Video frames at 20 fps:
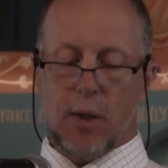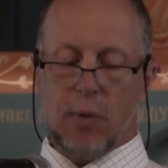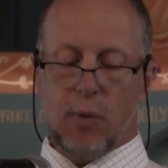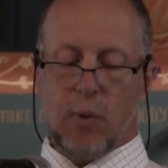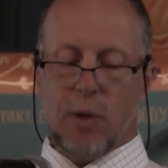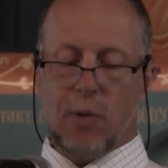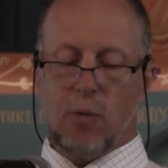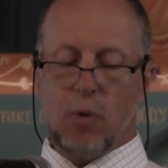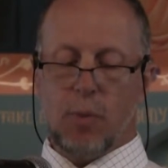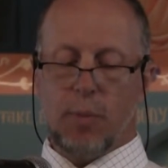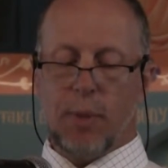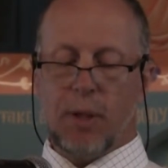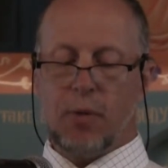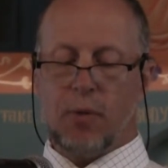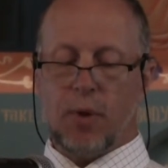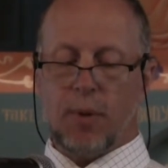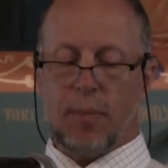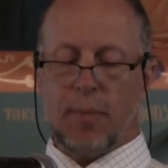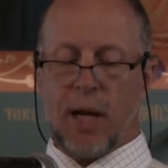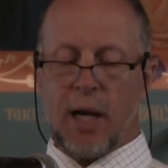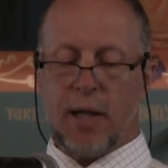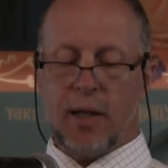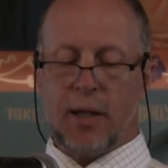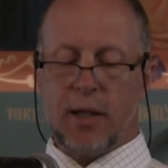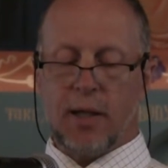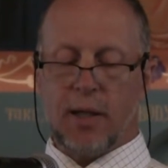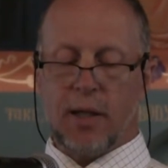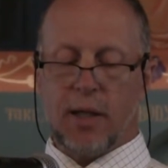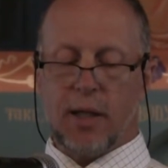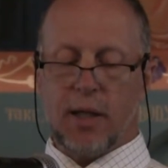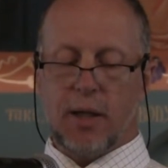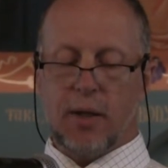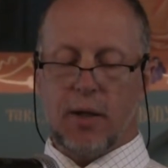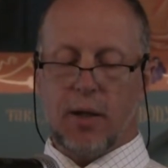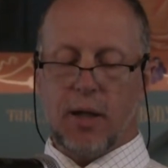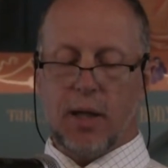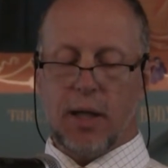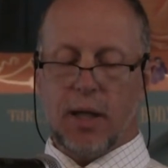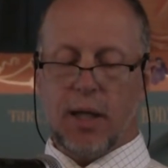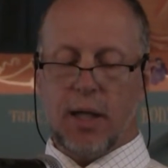we will be reminded,
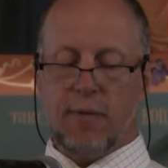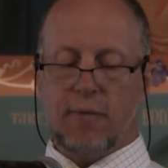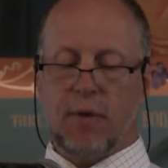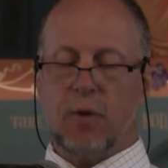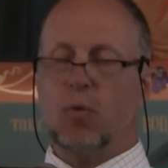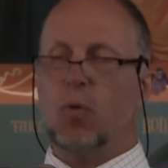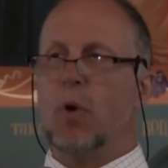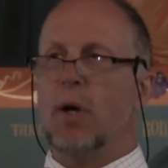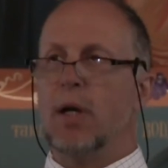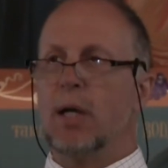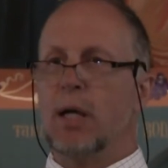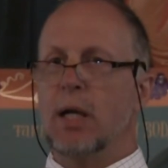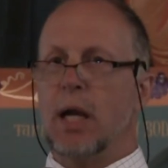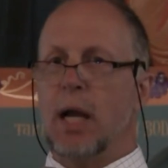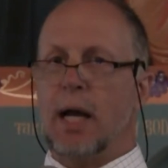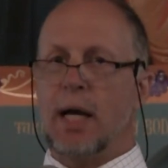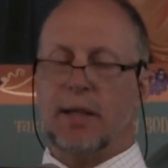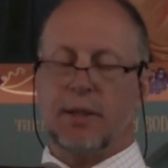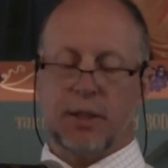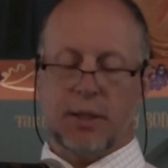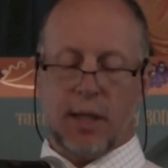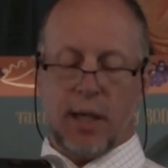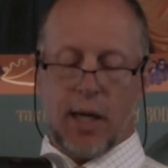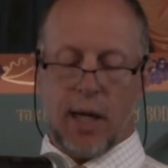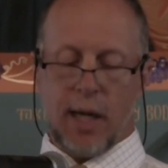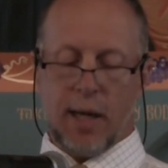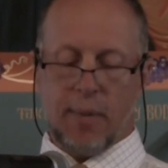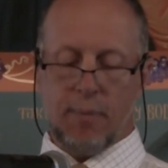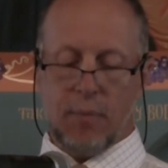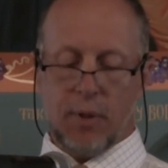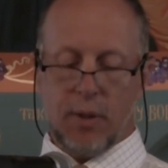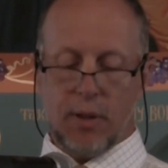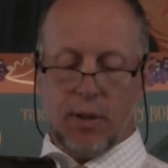even one last time,